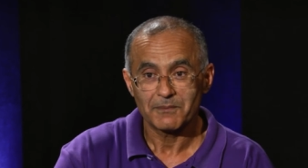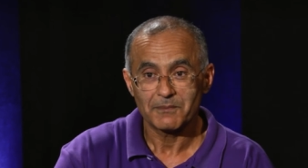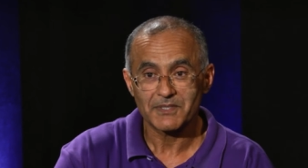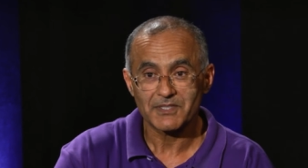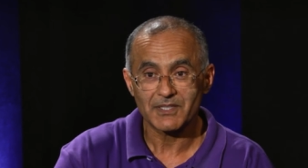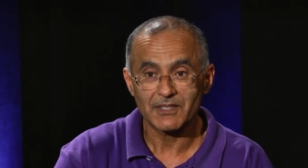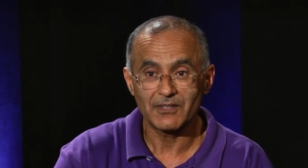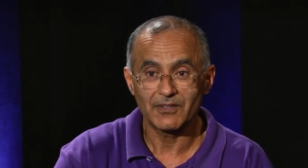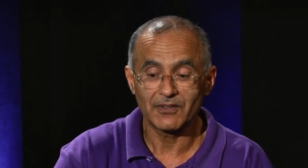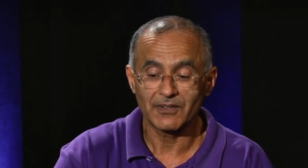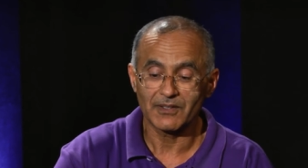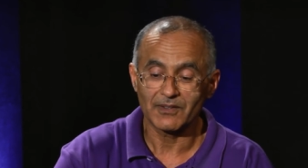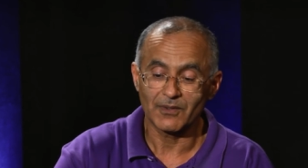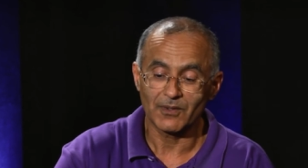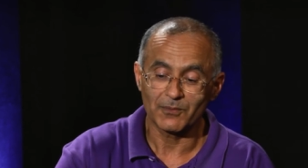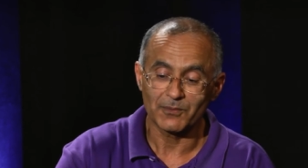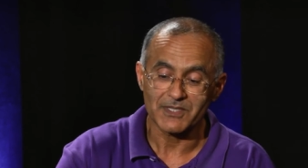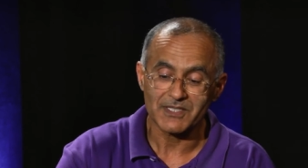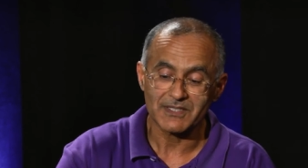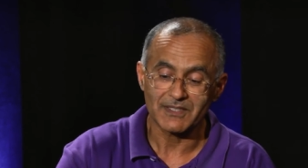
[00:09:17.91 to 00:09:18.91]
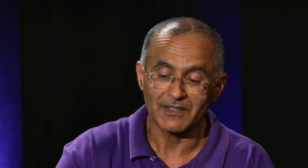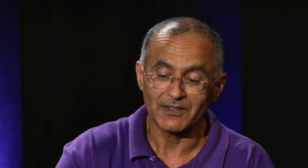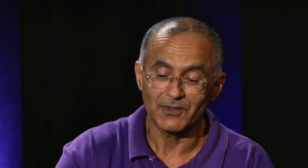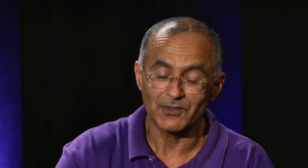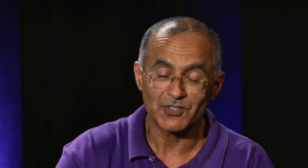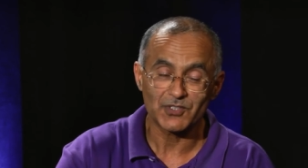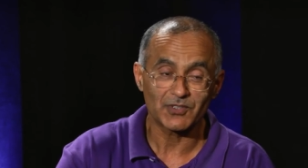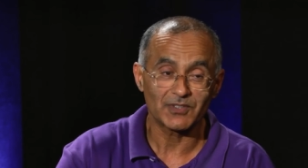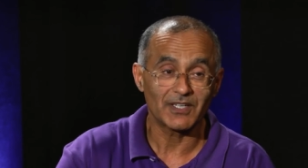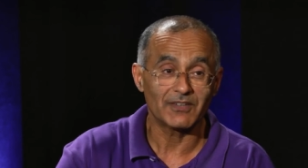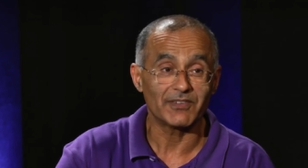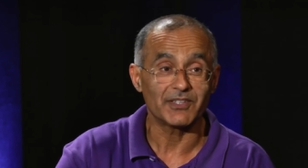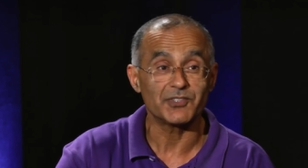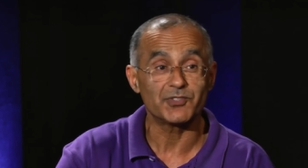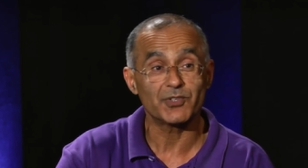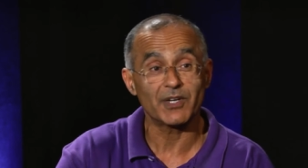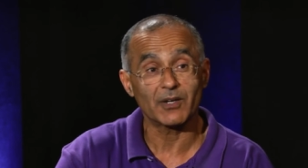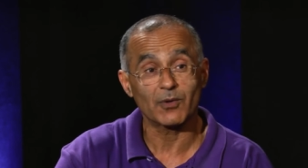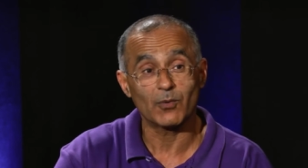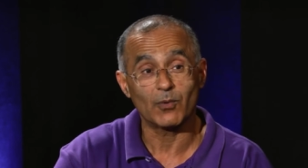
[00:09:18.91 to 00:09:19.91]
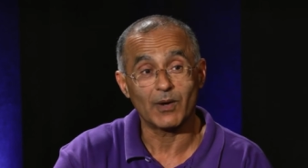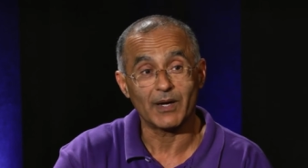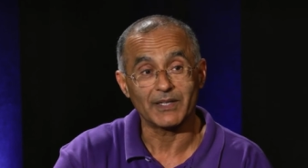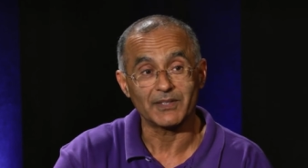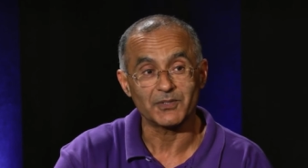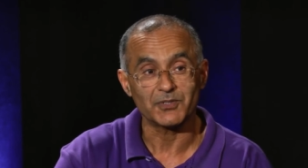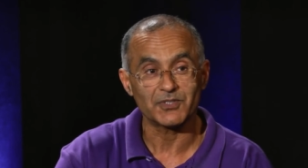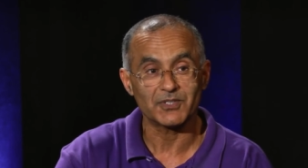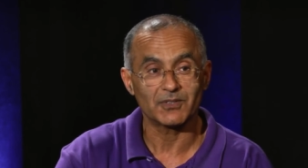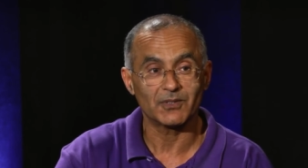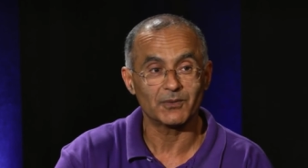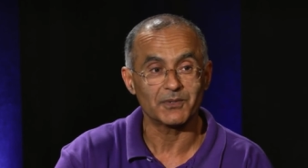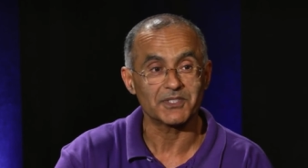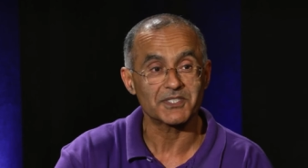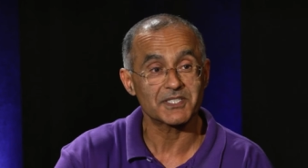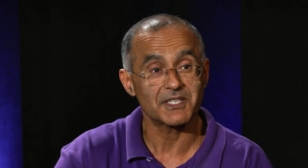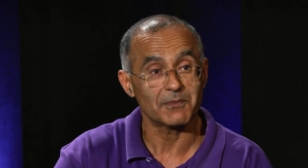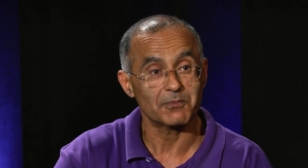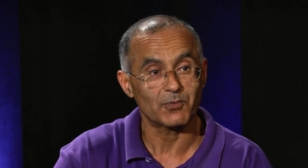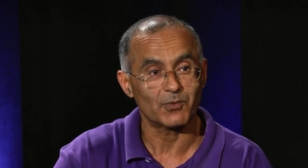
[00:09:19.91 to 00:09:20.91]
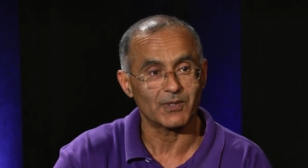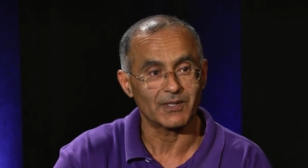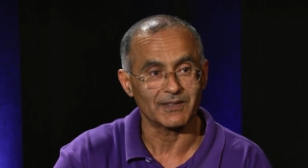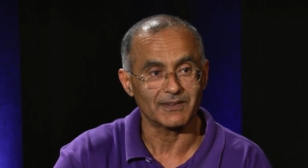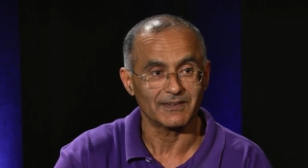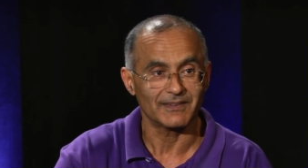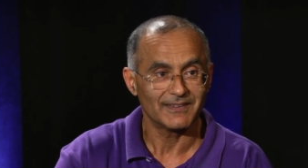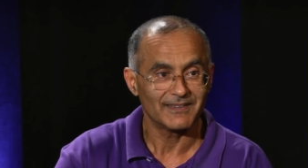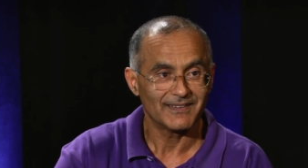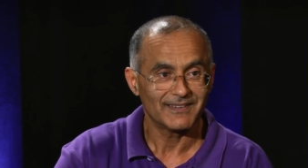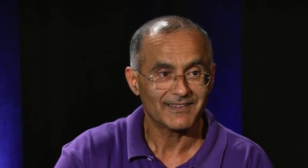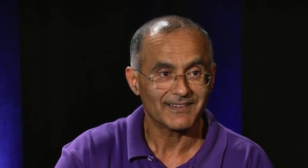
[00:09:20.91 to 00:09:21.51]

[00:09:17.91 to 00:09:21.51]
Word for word: Mr. Kirigin always said you should never drink wine, you should always sip wine.